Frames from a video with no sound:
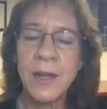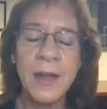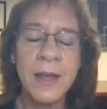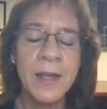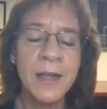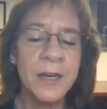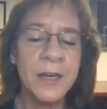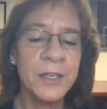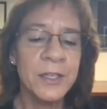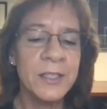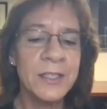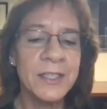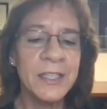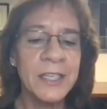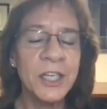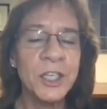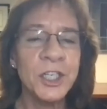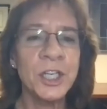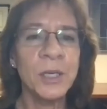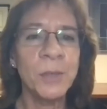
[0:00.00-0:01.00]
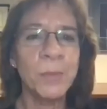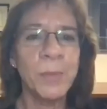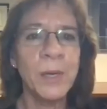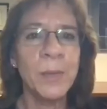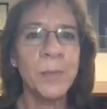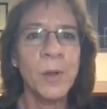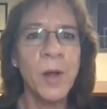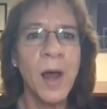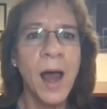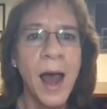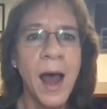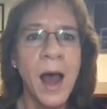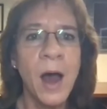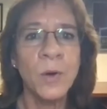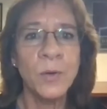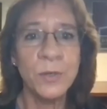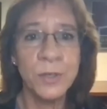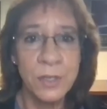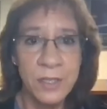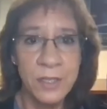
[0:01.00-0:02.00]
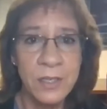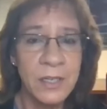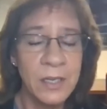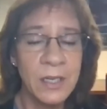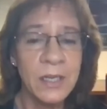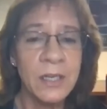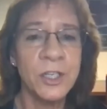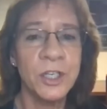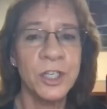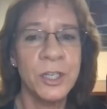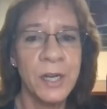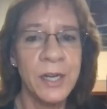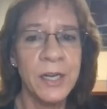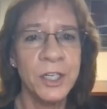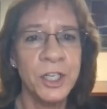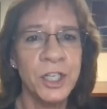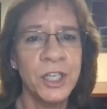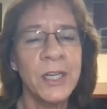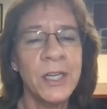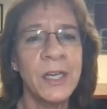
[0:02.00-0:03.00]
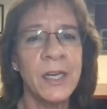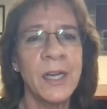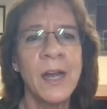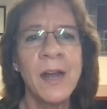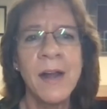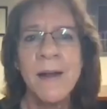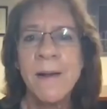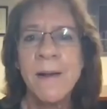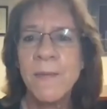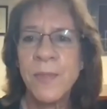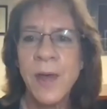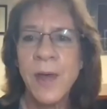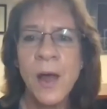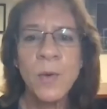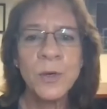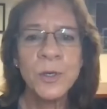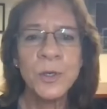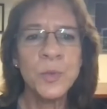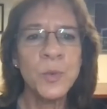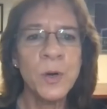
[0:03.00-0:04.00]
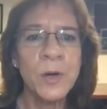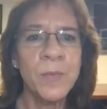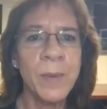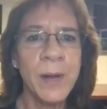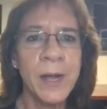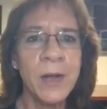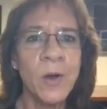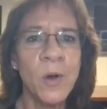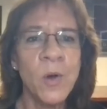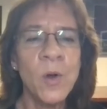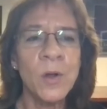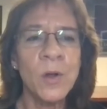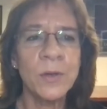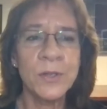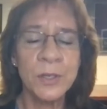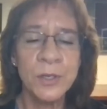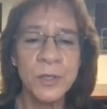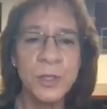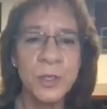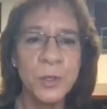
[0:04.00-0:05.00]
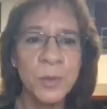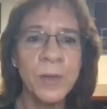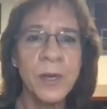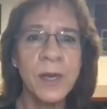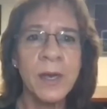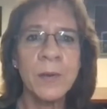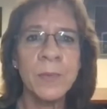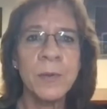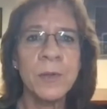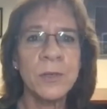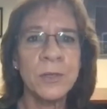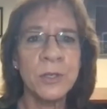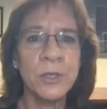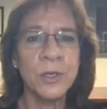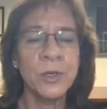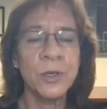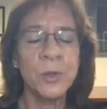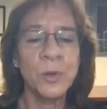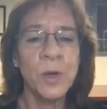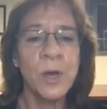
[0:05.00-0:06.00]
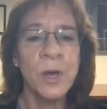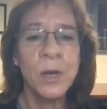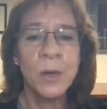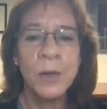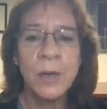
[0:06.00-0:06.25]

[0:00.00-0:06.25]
in teaching people how to teach Tai Chi, that was one of my goals, is to be able to